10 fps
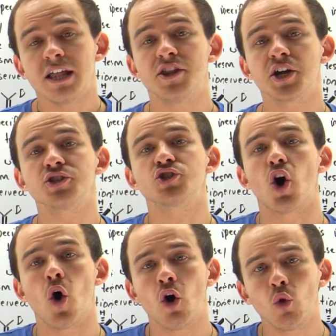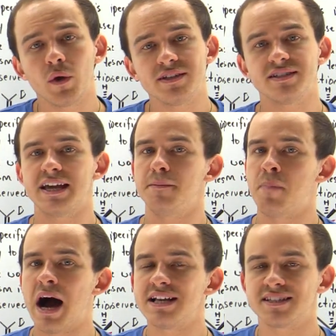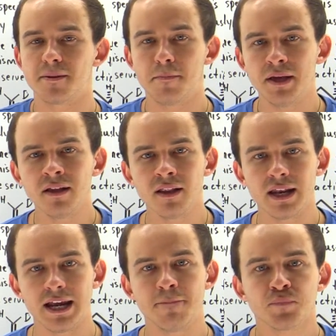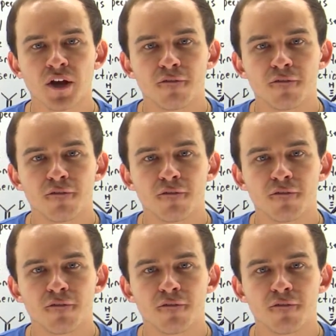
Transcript: there's always a possibility